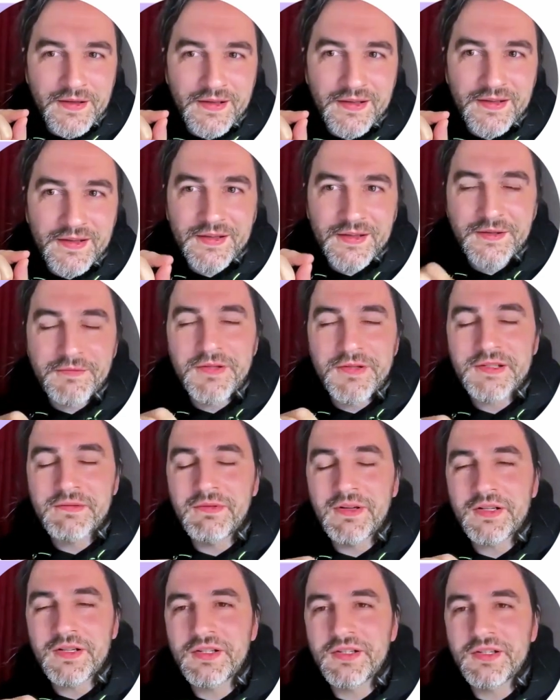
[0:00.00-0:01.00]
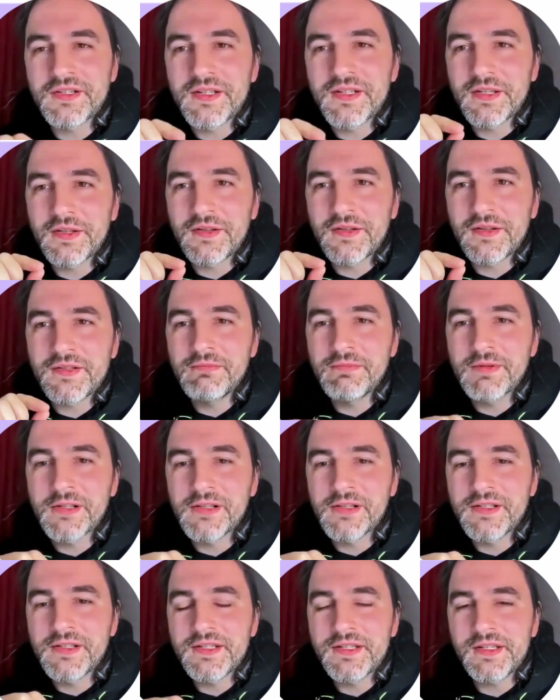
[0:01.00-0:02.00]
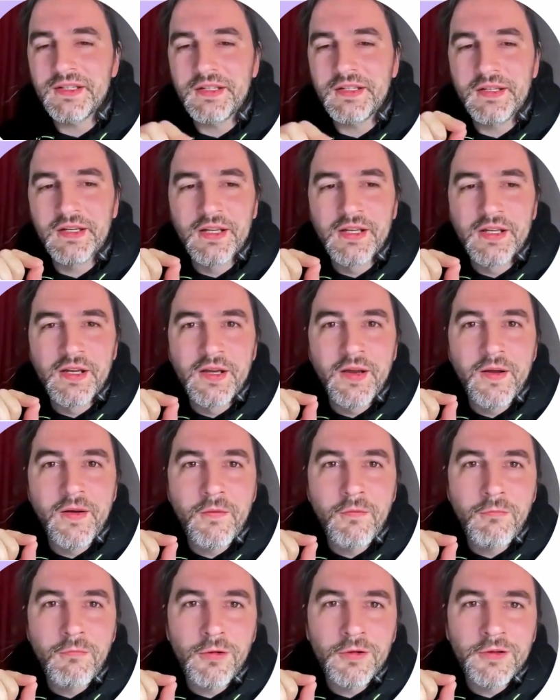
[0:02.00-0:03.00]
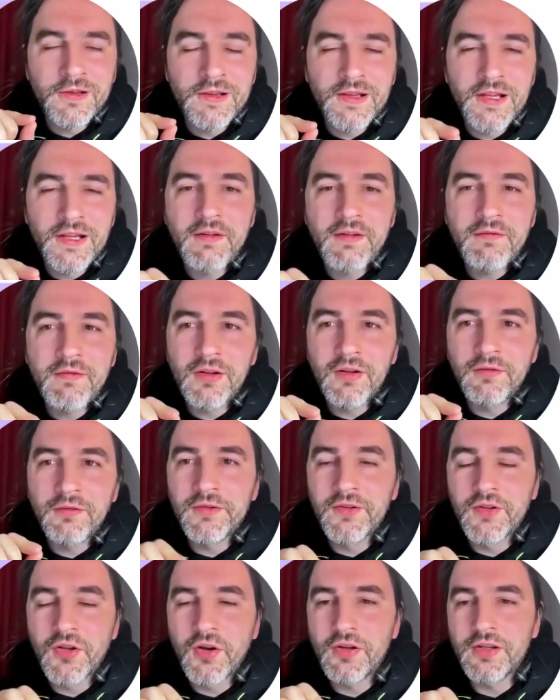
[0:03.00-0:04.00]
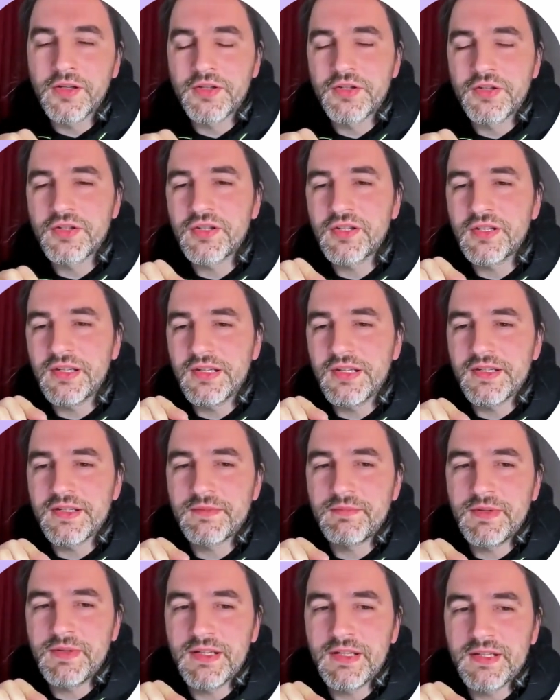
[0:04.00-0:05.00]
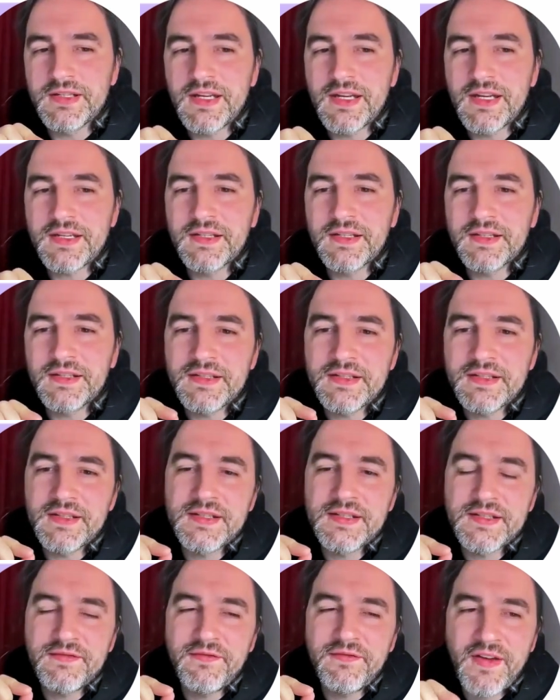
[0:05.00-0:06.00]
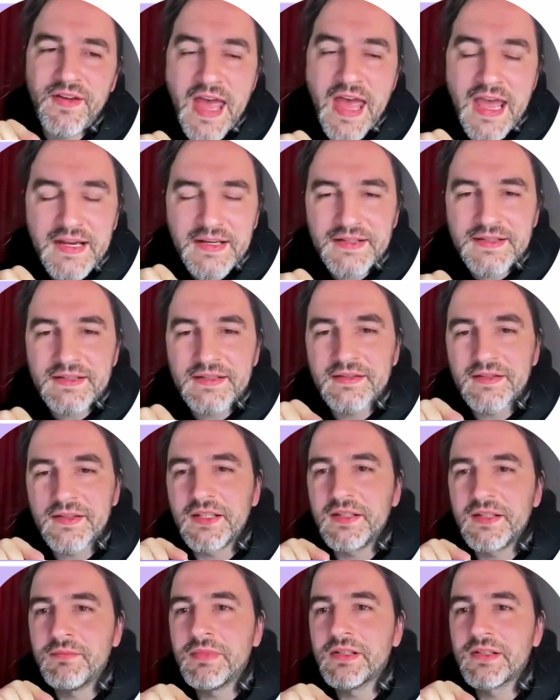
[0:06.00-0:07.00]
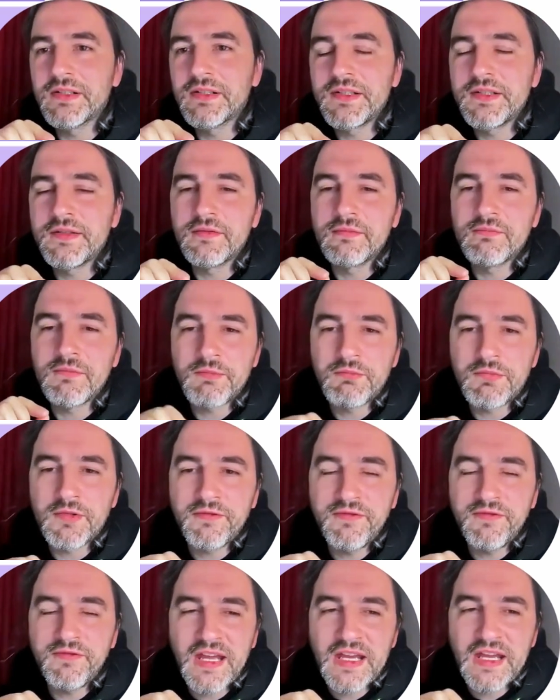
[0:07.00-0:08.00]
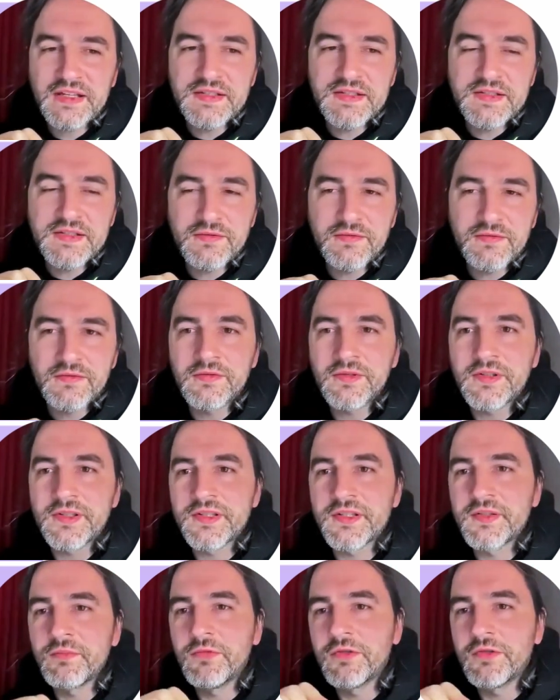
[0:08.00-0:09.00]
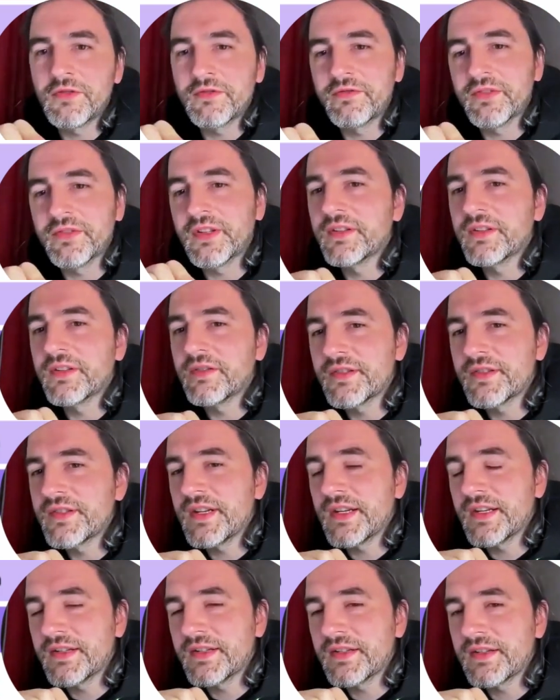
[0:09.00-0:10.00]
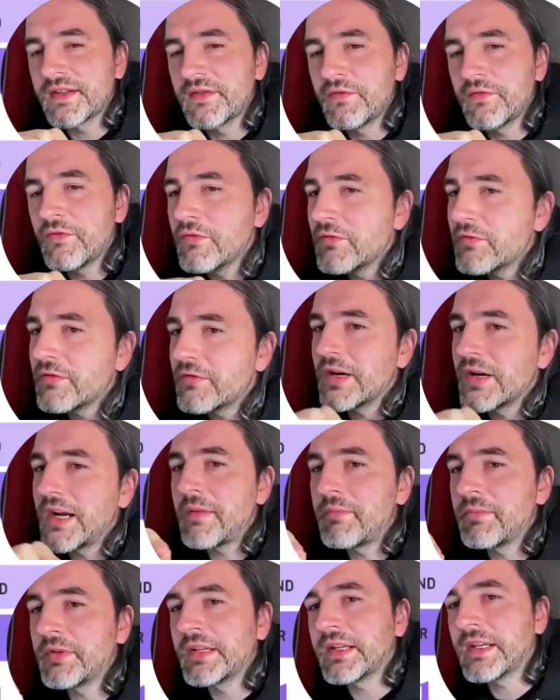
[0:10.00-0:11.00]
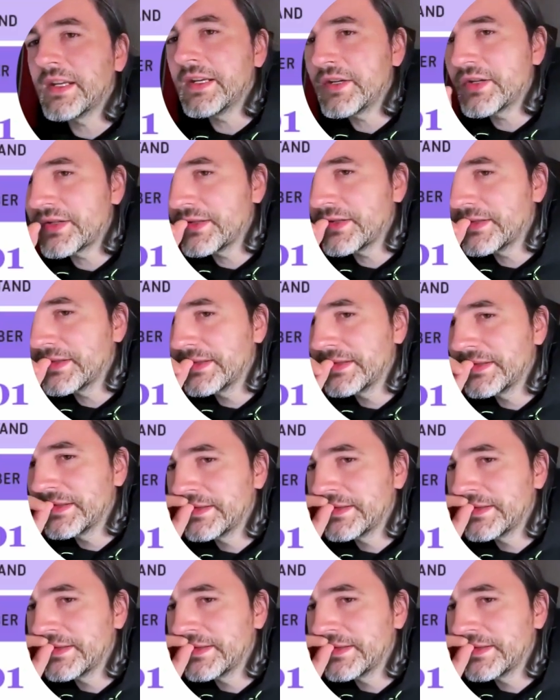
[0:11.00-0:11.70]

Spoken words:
in the quiz questions that you typically see, what level of knowledge is being tested? Is this facts, the ability to remember facts, or is it more of an understanding or application?